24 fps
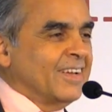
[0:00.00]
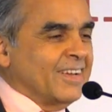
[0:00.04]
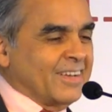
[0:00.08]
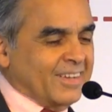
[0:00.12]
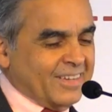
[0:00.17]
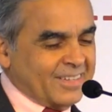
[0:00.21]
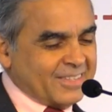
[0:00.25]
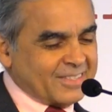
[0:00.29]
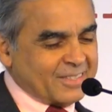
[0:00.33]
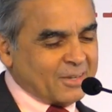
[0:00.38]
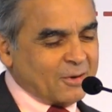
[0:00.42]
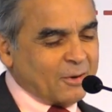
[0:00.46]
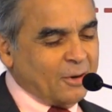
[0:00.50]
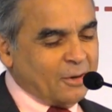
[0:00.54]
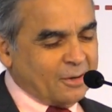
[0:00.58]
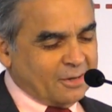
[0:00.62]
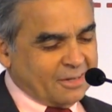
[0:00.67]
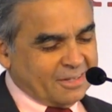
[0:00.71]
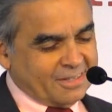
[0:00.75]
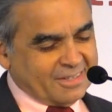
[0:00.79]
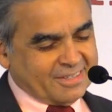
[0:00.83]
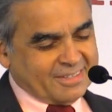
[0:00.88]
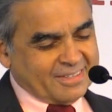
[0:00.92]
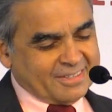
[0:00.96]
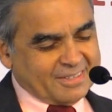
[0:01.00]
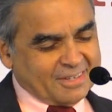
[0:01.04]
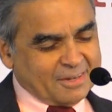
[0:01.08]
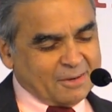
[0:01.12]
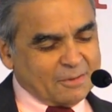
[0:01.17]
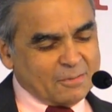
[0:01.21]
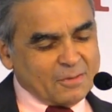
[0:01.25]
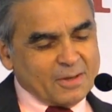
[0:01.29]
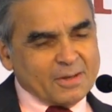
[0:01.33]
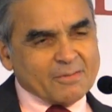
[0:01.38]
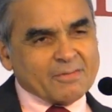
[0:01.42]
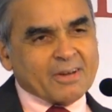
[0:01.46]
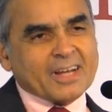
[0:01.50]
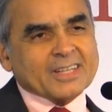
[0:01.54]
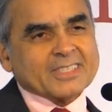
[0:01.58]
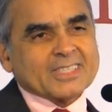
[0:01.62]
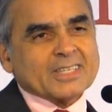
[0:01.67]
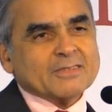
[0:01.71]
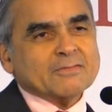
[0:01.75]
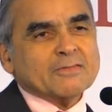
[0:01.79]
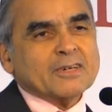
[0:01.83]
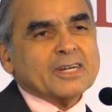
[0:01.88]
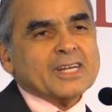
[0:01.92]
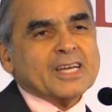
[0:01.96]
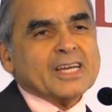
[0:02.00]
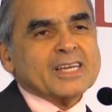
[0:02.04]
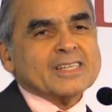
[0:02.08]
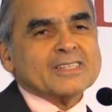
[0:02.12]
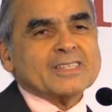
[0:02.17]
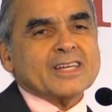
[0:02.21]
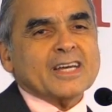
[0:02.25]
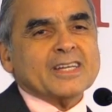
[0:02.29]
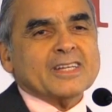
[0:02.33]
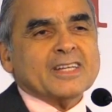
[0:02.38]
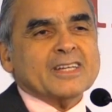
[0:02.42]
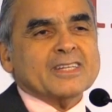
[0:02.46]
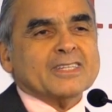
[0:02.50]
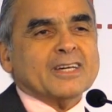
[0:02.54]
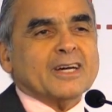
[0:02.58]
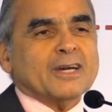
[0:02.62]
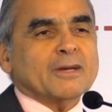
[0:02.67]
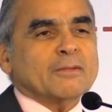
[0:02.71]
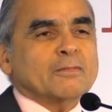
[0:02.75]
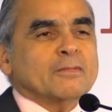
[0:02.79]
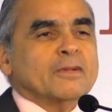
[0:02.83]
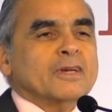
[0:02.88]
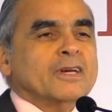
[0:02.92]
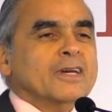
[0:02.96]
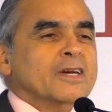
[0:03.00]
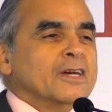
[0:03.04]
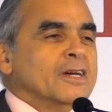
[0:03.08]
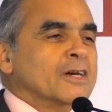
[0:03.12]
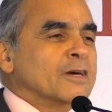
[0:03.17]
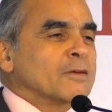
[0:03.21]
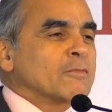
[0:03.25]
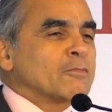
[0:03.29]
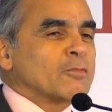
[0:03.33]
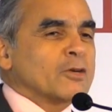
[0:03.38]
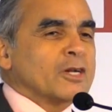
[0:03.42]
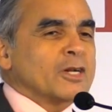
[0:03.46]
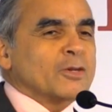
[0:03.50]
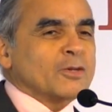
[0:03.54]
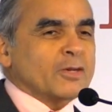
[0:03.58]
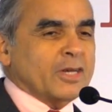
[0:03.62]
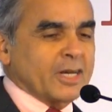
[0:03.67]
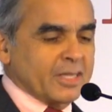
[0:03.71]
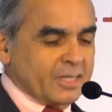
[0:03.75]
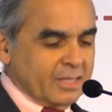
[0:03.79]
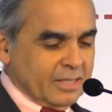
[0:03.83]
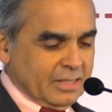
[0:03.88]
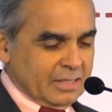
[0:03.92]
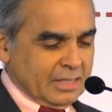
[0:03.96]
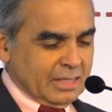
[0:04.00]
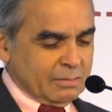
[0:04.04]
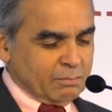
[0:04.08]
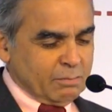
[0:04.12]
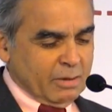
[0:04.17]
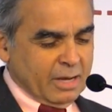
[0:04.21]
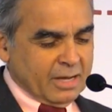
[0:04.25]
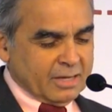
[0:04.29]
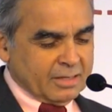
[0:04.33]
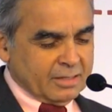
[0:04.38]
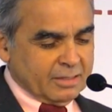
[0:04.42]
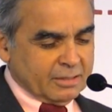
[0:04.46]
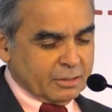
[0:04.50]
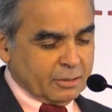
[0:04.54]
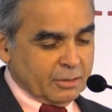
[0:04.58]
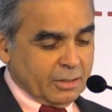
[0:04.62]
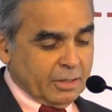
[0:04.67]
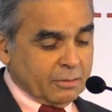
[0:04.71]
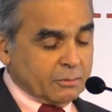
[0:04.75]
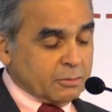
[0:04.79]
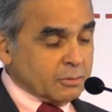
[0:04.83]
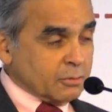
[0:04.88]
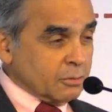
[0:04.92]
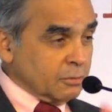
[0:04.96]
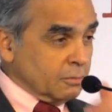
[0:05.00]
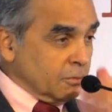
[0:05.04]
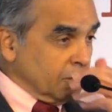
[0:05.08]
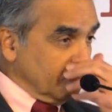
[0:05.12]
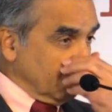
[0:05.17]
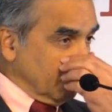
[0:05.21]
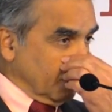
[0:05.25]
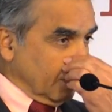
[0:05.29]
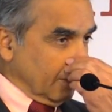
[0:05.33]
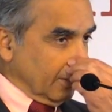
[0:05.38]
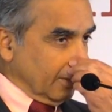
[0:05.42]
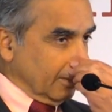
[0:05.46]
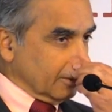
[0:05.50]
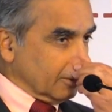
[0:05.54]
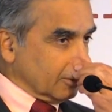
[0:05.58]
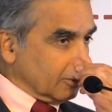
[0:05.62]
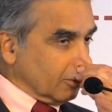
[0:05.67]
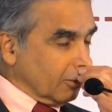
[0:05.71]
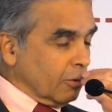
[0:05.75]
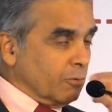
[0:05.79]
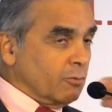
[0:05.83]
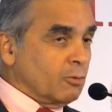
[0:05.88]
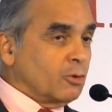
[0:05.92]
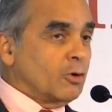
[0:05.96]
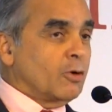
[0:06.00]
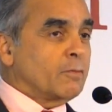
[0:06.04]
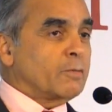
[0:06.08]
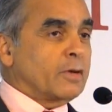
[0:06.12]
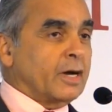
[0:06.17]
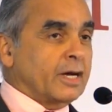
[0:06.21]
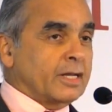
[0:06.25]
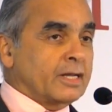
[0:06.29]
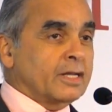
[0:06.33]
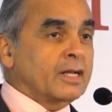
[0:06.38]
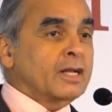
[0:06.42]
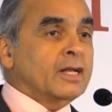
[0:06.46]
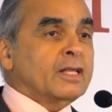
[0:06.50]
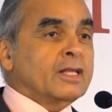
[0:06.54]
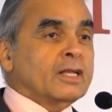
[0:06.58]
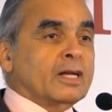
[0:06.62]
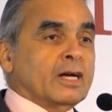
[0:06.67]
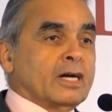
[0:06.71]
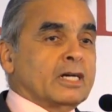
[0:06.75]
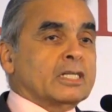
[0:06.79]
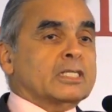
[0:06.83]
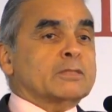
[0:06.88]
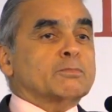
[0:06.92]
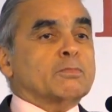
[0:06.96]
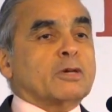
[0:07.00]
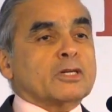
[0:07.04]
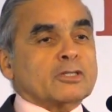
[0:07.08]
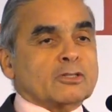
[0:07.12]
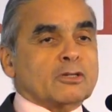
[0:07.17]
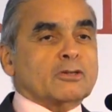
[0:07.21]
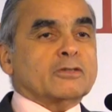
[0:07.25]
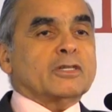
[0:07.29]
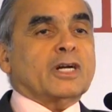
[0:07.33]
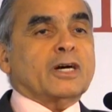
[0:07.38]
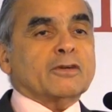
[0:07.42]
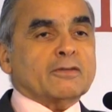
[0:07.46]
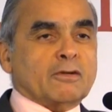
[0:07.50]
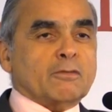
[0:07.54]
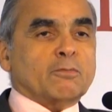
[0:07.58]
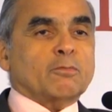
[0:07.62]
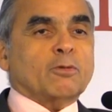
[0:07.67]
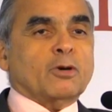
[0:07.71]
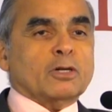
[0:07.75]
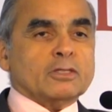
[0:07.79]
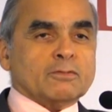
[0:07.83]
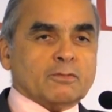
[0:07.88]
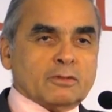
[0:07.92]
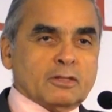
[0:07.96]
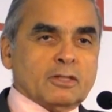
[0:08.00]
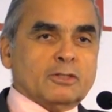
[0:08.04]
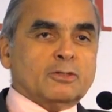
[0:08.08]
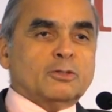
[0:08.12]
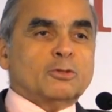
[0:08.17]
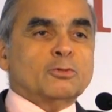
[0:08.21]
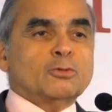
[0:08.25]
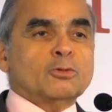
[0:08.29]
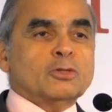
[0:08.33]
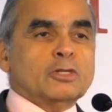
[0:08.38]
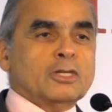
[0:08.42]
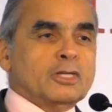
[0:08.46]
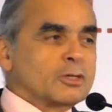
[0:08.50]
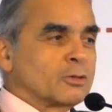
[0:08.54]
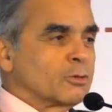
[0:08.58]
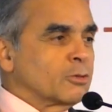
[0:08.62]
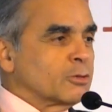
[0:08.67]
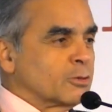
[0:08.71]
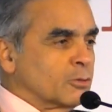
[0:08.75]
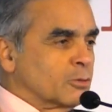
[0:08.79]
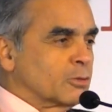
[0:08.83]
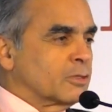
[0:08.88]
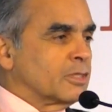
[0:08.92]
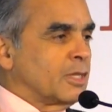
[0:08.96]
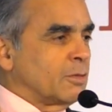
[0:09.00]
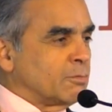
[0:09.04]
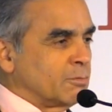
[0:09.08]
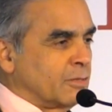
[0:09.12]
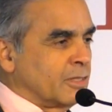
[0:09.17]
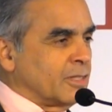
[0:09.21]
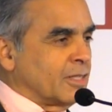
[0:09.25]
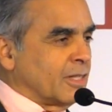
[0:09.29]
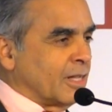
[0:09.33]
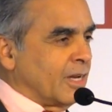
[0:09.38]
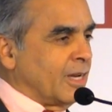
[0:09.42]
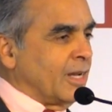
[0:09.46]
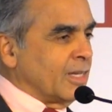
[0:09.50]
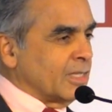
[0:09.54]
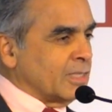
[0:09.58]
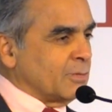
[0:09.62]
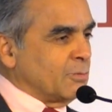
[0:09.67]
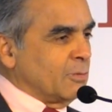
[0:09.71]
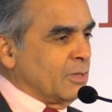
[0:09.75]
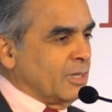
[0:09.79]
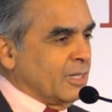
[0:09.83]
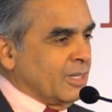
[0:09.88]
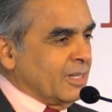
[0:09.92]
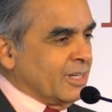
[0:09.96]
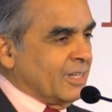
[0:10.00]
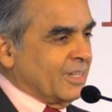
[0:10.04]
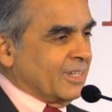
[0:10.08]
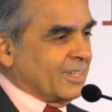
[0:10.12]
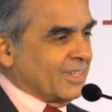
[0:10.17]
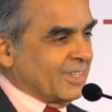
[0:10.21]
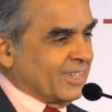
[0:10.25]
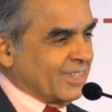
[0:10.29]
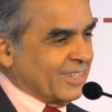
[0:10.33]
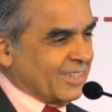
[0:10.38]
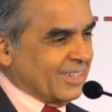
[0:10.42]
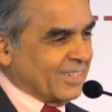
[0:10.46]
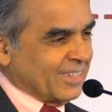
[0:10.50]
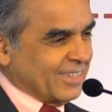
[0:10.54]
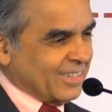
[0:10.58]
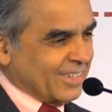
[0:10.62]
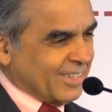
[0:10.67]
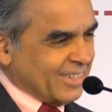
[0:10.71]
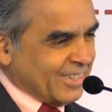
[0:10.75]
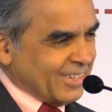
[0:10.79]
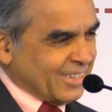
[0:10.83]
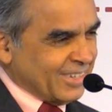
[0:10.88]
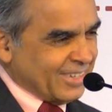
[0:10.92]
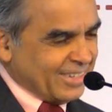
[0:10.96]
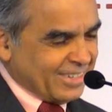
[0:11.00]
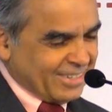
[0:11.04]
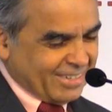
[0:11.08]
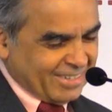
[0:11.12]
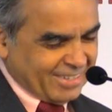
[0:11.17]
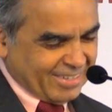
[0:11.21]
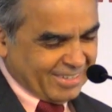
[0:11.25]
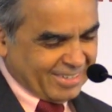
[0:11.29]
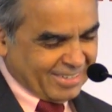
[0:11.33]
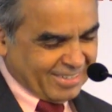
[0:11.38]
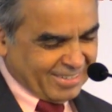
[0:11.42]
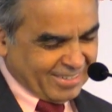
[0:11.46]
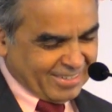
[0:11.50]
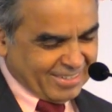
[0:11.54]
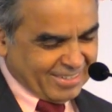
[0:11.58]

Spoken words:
So we've had some very exciting time putting together this panel. So I want to, so if you don't mind, a special round of applause for the two heroes who stepped in at the last minute.